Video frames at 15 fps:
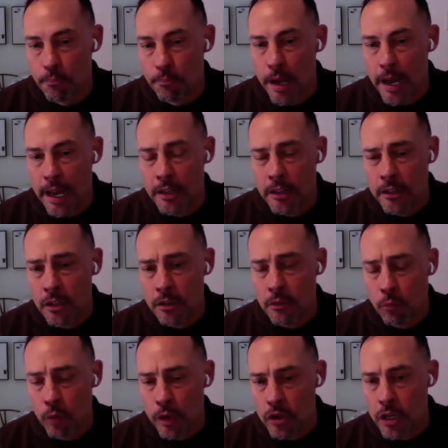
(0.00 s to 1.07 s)
But
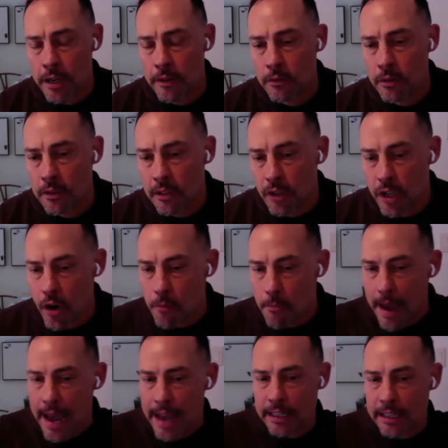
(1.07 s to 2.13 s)
when you can go
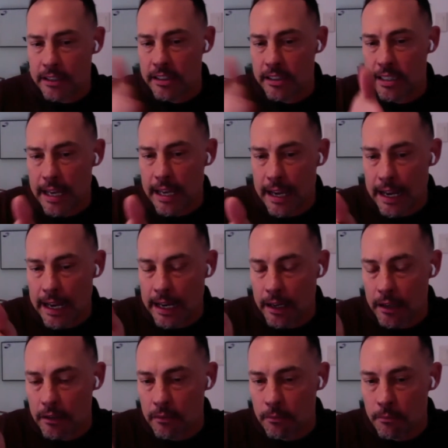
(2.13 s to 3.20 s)
back and
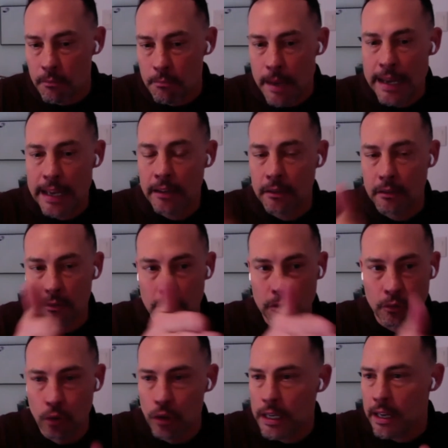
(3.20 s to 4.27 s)
say, man,
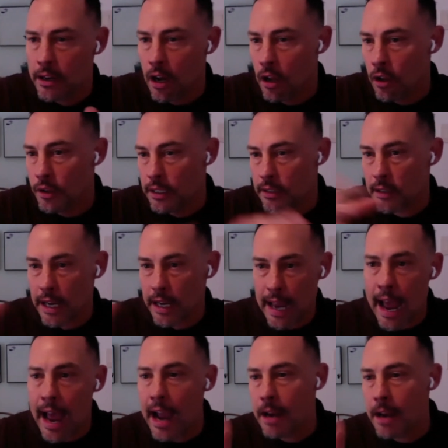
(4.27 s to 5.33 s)
look at all these like
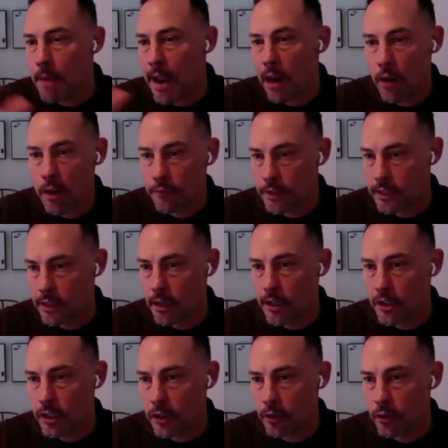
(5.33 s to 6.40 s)
high-powered
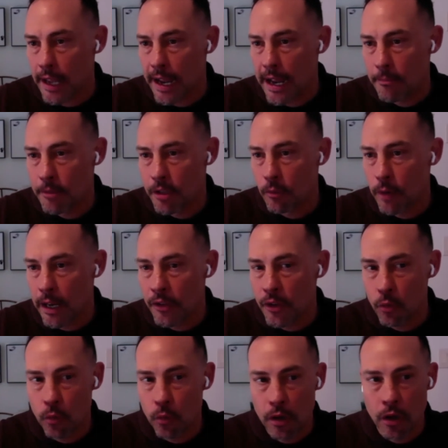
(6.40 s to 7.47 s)
physiological labs around
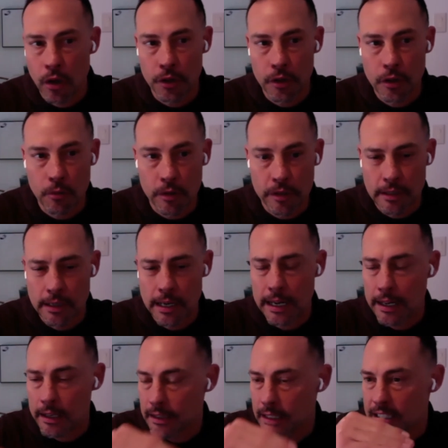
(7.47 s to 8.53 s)
the world who are
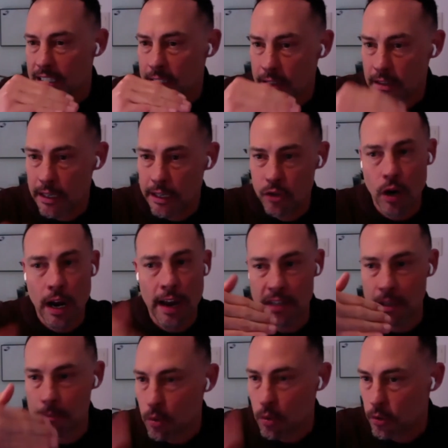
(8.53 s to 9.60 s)
saying it
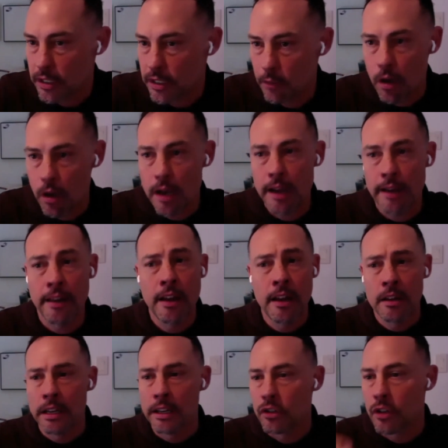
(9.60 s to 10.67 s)
drives mTORC1,
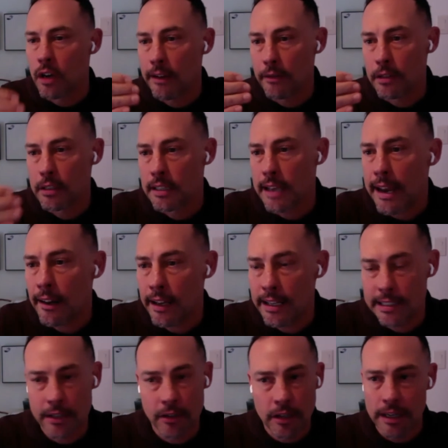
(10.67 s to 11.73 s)
it drives
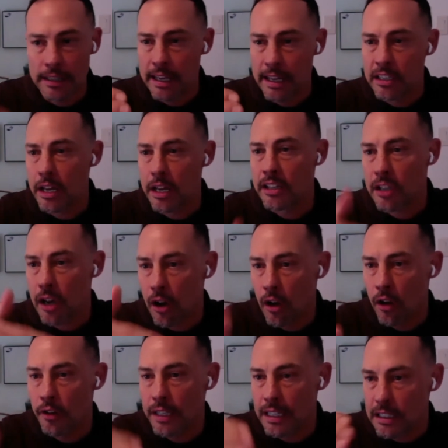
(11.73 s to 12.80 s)
satellite cell content, it does
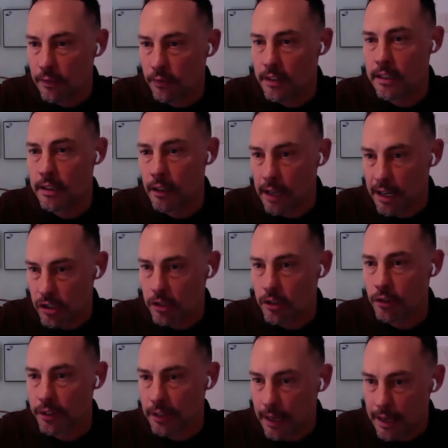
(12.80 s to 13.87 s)
all these
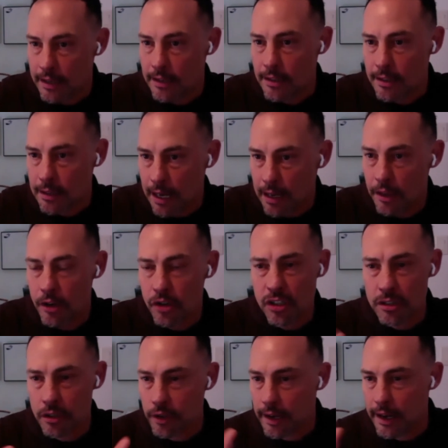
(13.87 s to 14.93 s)
physiological things, and they're
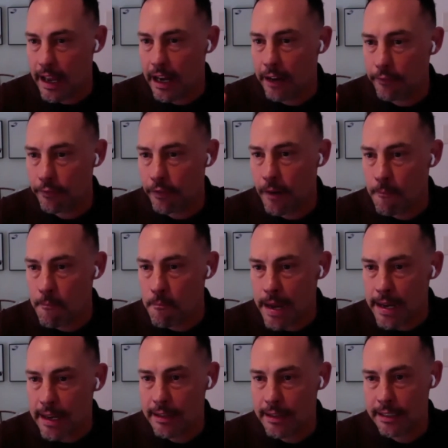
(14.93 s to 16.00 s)
just looking at it from
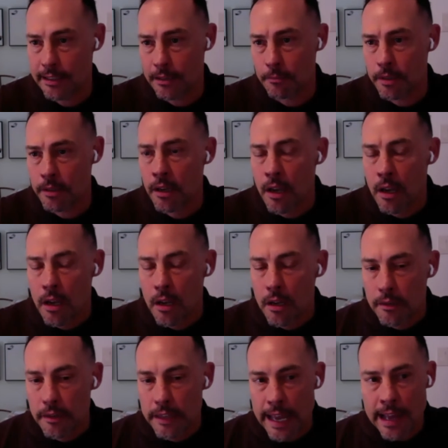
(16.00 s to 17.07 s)
mechanisms.
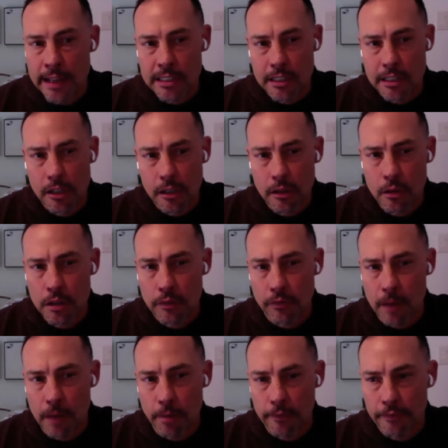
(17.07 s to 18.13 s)
That's huge
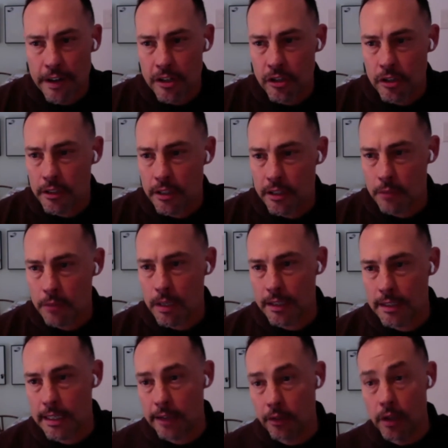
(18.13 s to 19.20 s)
for our profession, because then we
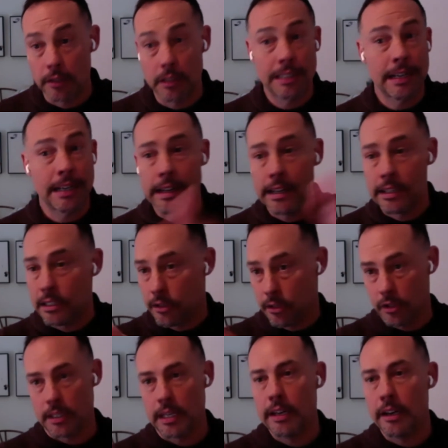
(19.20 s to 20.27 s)
can say, look, the science is
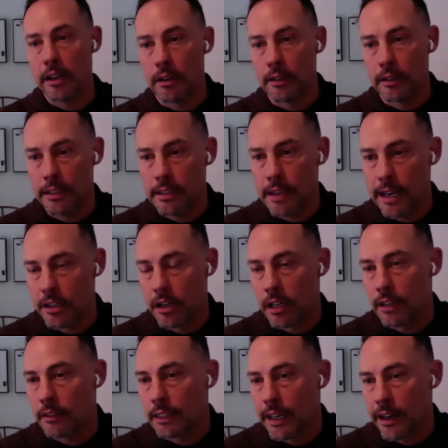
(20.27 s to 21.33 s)
just here. These guys
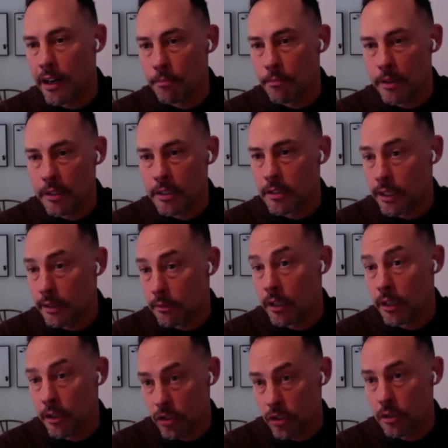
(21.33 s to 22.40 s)
aren't even therapists.
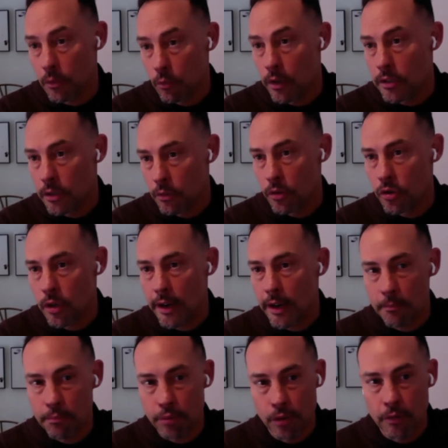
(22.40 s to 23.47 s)
They're just the ones who are
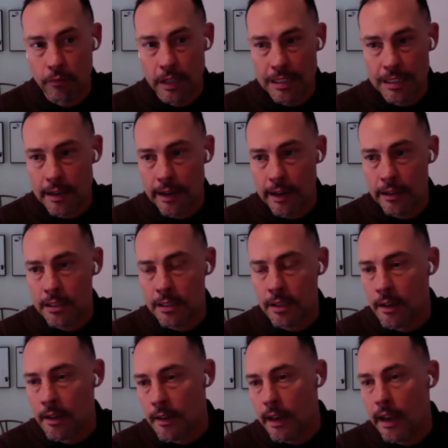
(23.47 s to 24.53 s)
trying to prove this
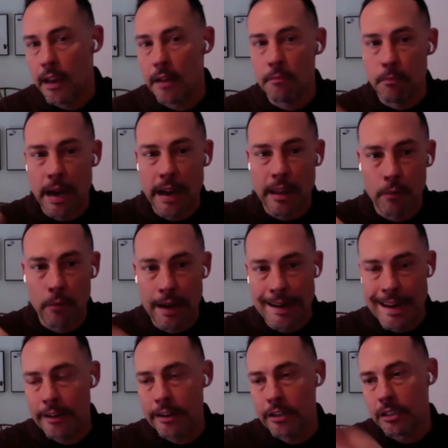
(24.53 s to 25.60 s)
science. And by the way,
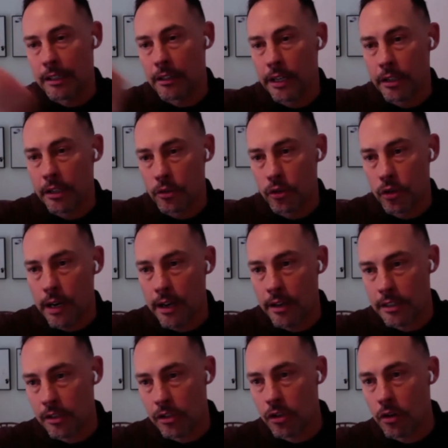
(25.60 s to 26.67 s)
now here's the clinical
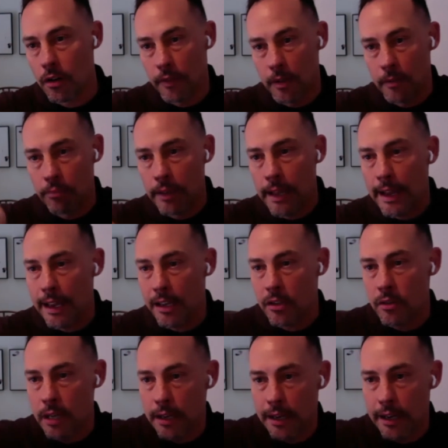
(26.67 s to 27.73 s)
trials that show if you apply
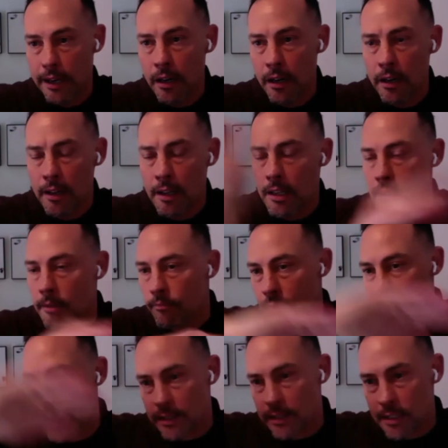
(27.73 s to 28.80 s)
it, you get here.
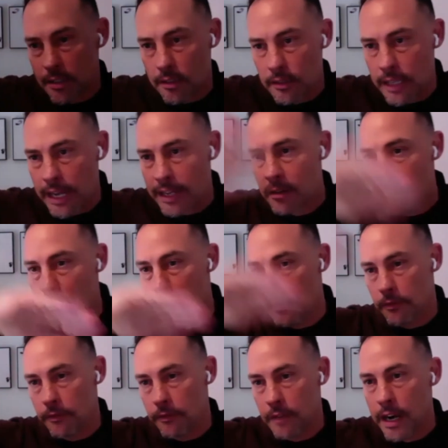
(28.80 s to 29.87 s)
That can be
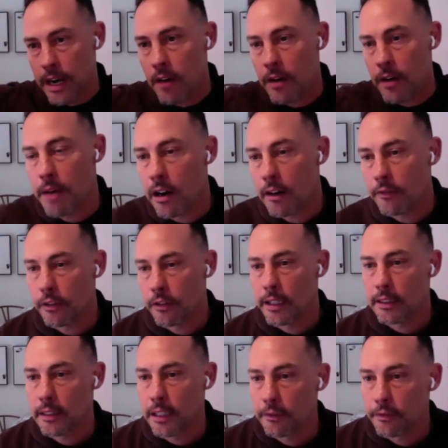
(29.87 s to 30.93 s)
very powerful,
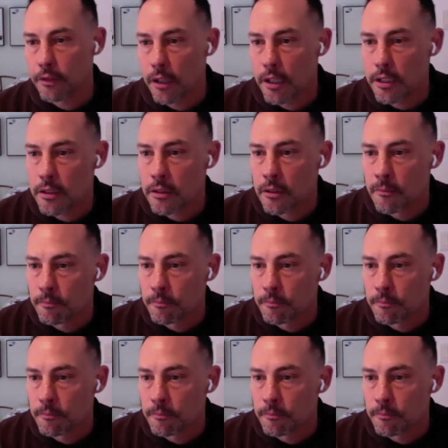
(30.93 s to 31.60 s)
I think, for us.